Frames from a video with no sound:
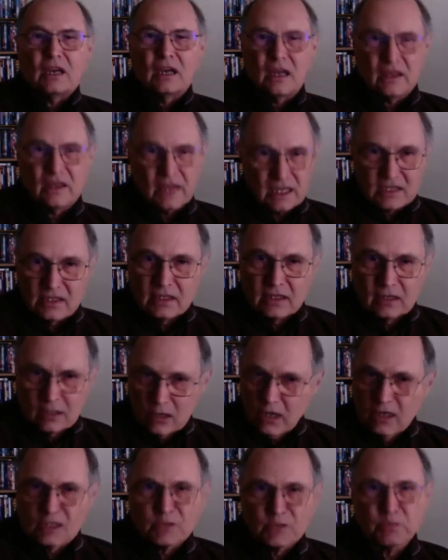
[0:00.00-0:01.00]
That's a
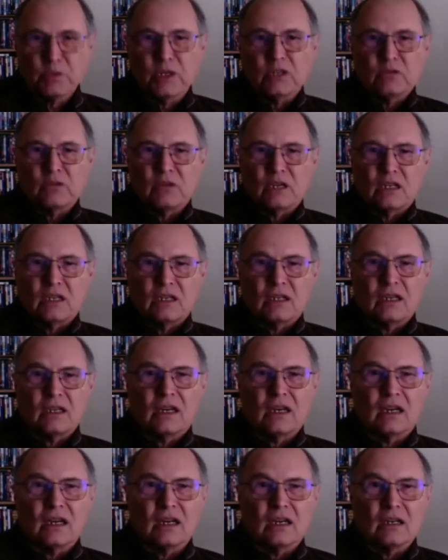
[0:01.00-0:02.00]
large print run
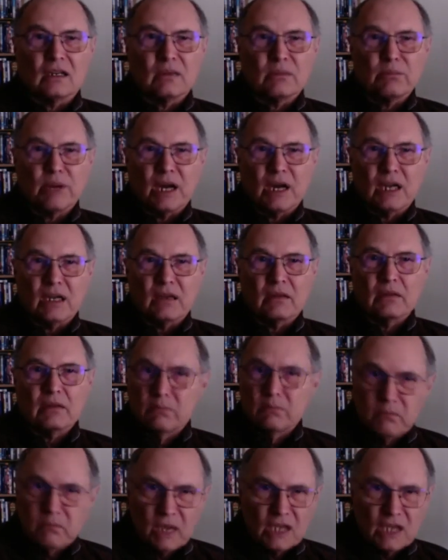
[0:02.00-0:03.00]
by a
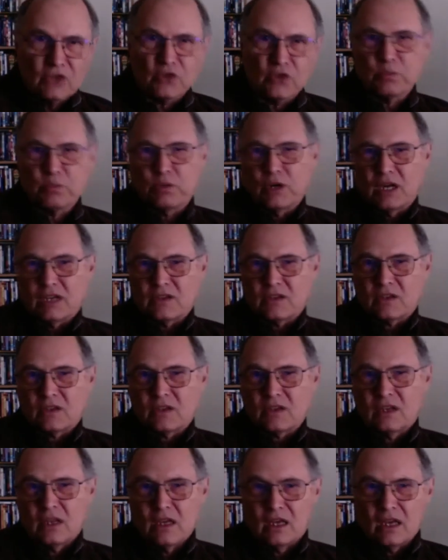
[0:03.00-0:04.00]
major press.
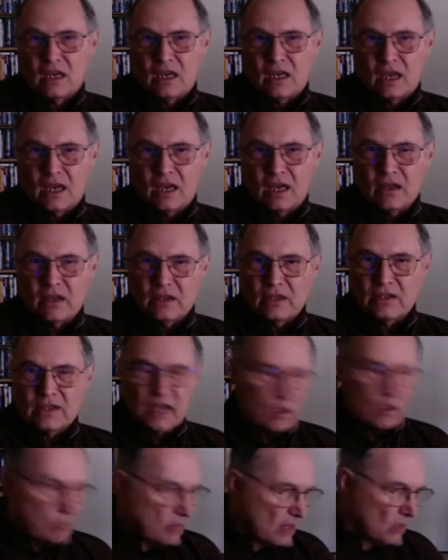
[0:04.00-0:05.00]
And the
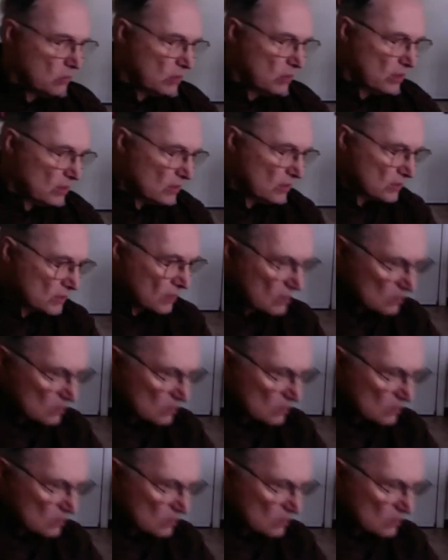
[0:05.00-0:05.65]
same thing with this other